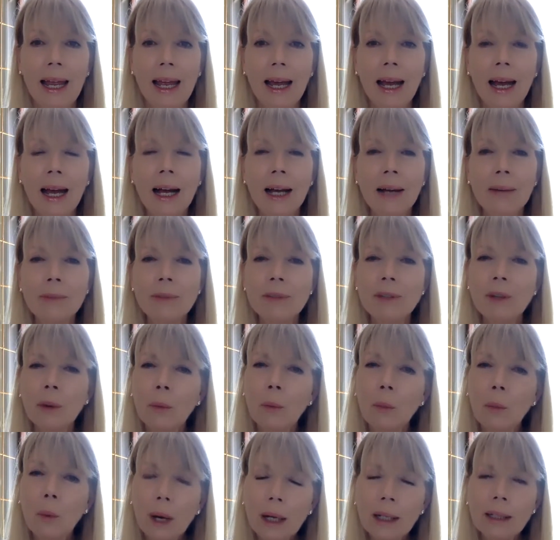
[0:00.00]

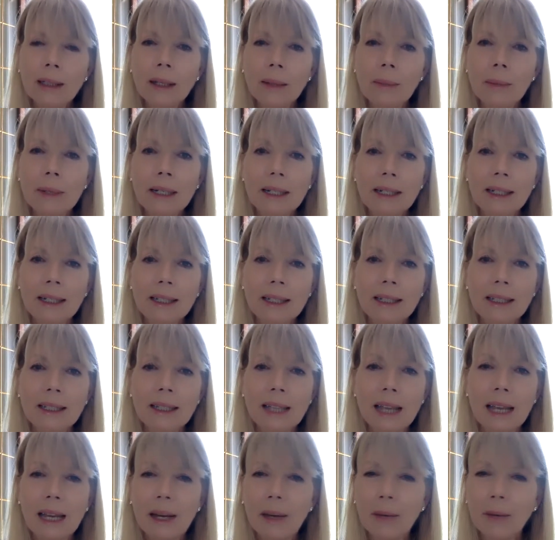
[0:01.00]
Let me
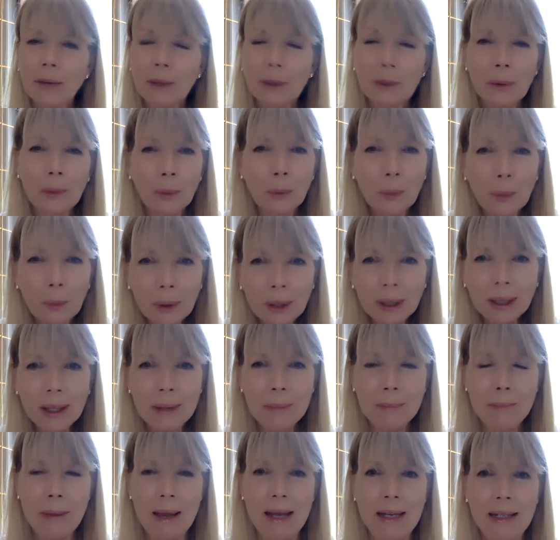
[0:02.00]
say something
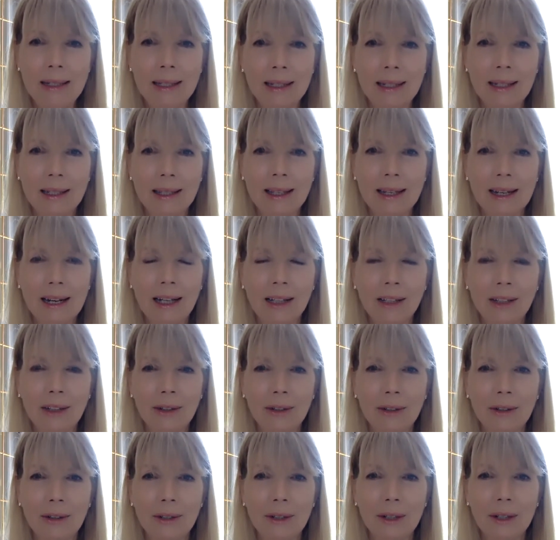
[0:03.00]
really basic that I
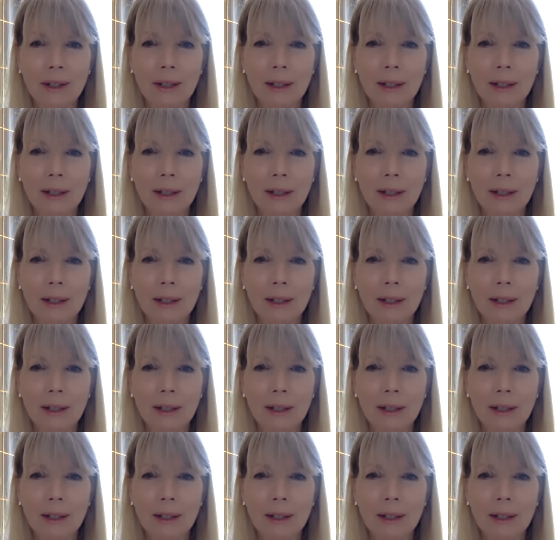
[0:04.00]
learned.